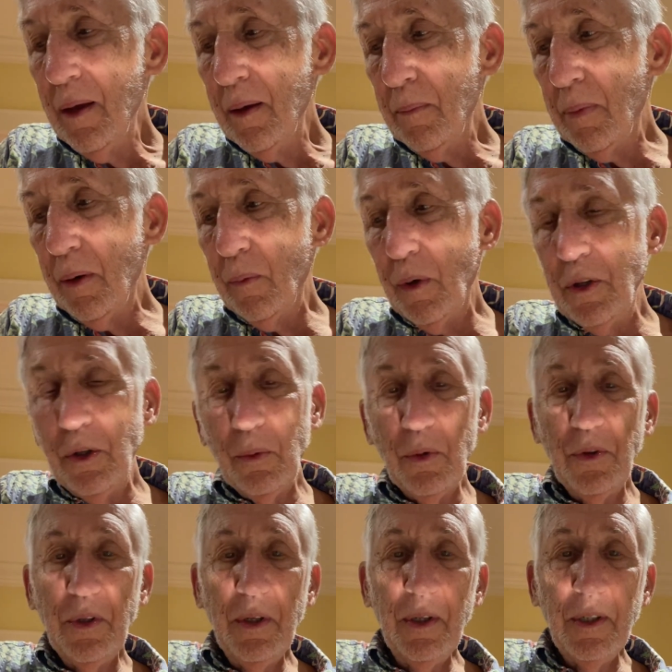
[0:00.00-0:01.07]
But what you will
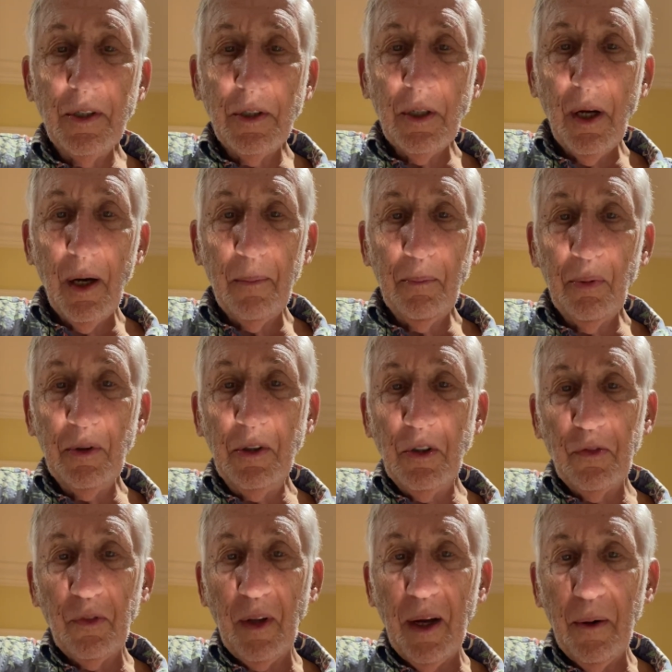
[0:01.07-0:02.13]
need is unbleached
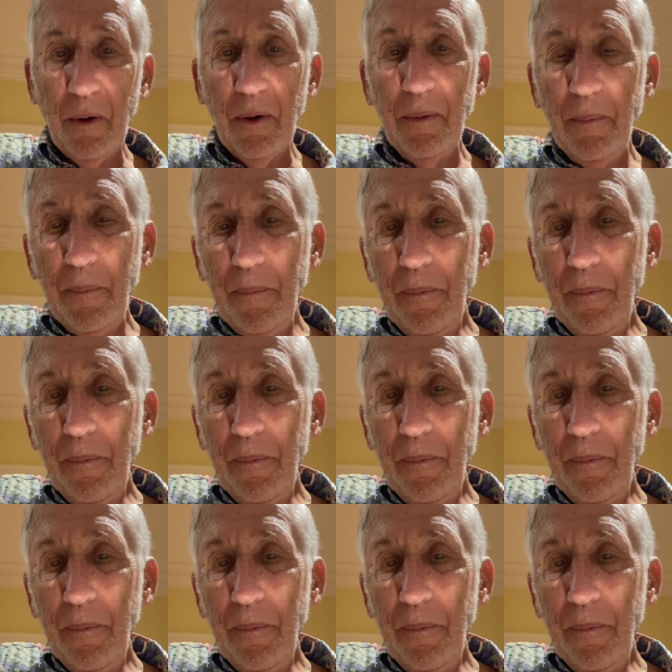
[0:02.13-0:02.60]
flour.